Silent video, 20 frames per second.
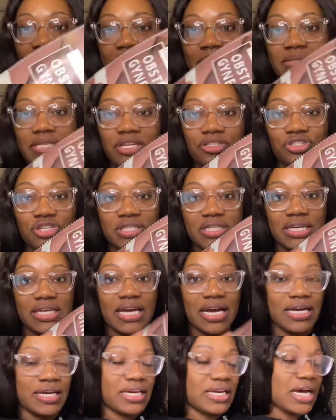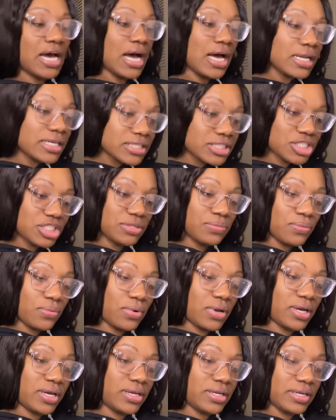obstetrics and gynecology
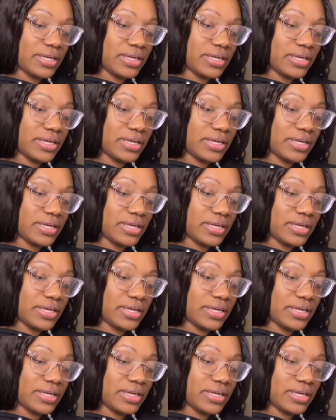one,